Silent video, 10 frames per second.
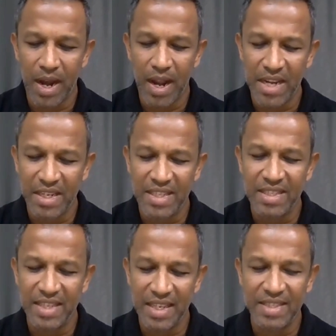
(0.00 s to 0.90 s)

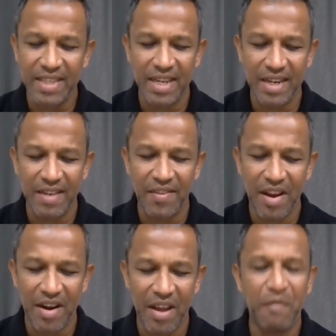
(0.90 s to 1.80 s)
19-6, and
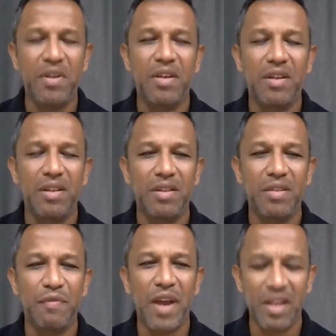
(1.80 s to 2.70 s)
thereafter
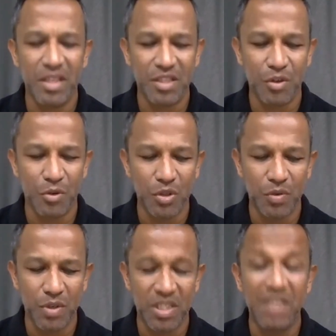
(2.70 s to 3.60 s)
the final
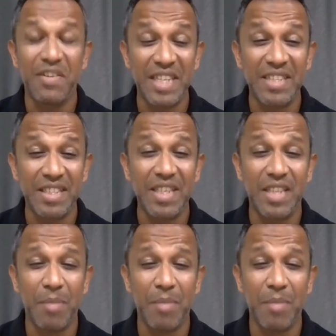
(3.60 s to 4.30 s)
scores were 17-6,